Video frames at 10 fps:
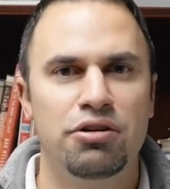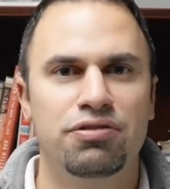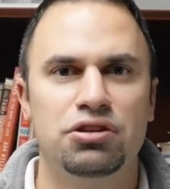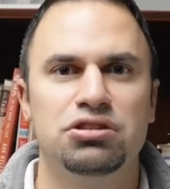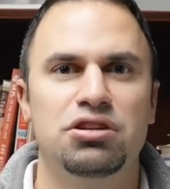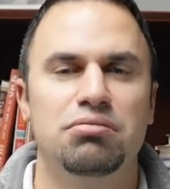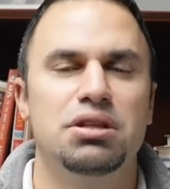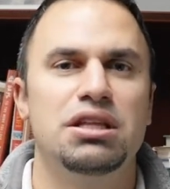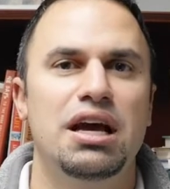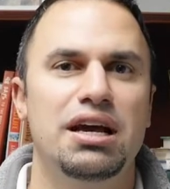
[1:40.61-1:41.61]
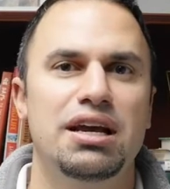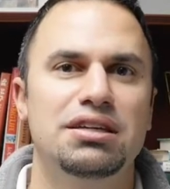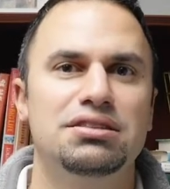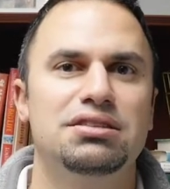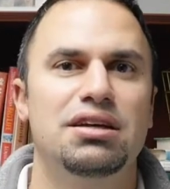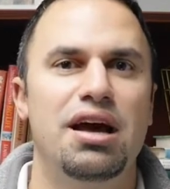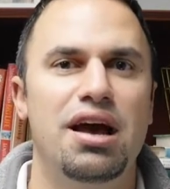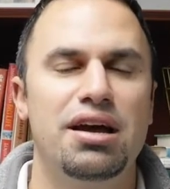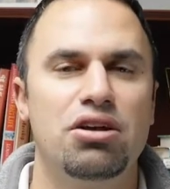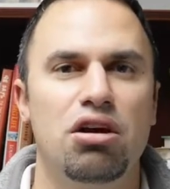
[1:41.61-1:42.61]
for something that has
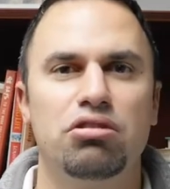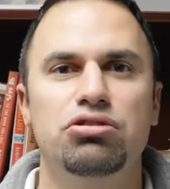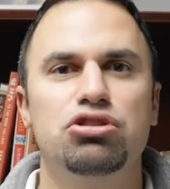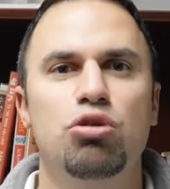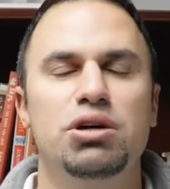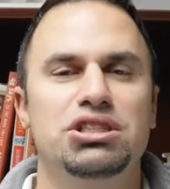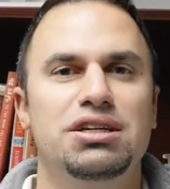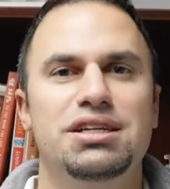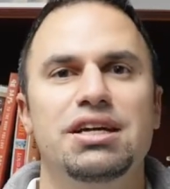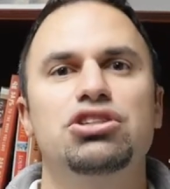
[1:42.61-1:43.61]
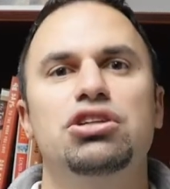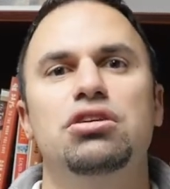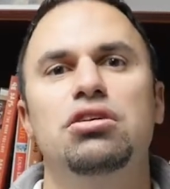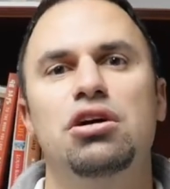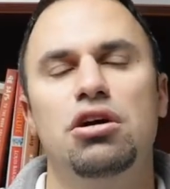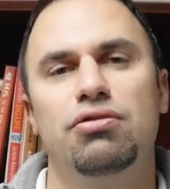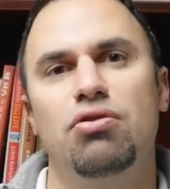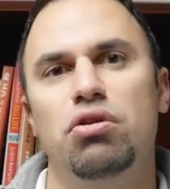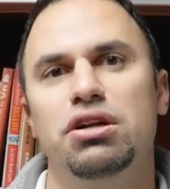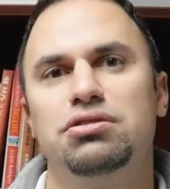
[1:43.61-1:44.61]
garnered so much attention
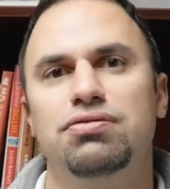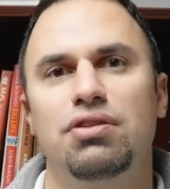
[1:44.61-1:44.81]
for its